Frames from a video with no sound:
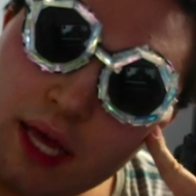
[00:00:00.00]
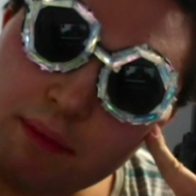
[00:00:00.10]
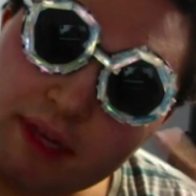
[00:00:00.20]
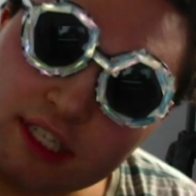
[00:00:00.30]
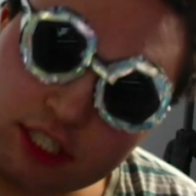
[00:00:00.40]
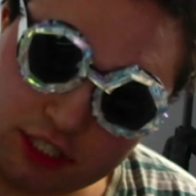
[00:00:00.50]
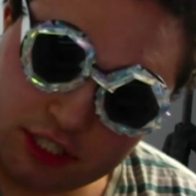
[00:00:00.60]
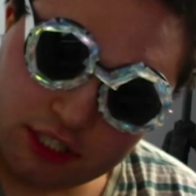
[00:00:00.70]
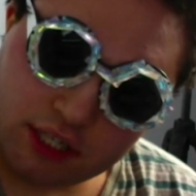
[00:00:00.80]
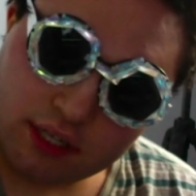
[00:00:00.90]

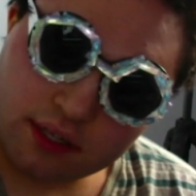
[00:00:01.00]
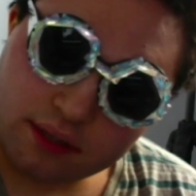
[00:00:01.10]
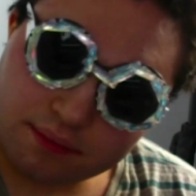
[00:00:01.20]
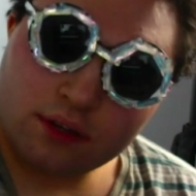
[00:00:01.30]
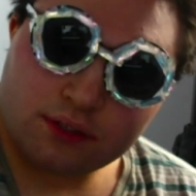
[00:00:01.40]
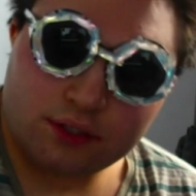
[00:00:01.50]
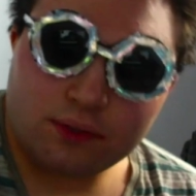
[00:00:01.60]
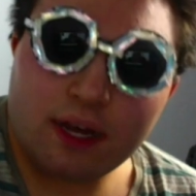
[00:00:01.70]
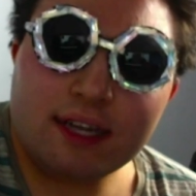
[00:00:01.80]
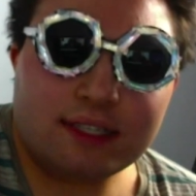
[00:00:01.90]
Bitch, do
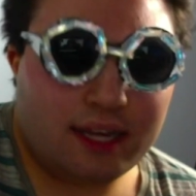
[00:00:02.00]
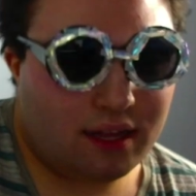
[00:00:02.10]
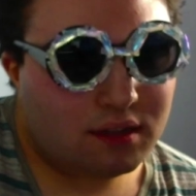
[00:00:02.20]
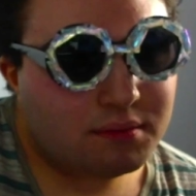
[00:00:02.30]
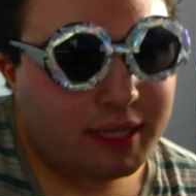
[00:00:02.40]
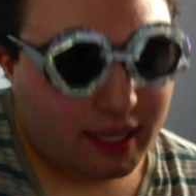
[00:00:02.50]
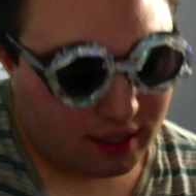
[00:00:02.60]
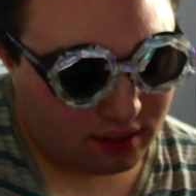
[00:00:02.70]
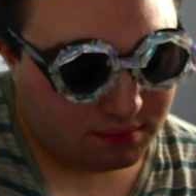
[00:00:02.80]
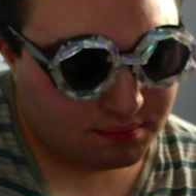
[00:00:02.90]
not tell
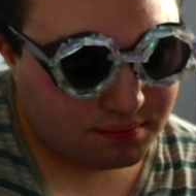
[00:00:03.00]
me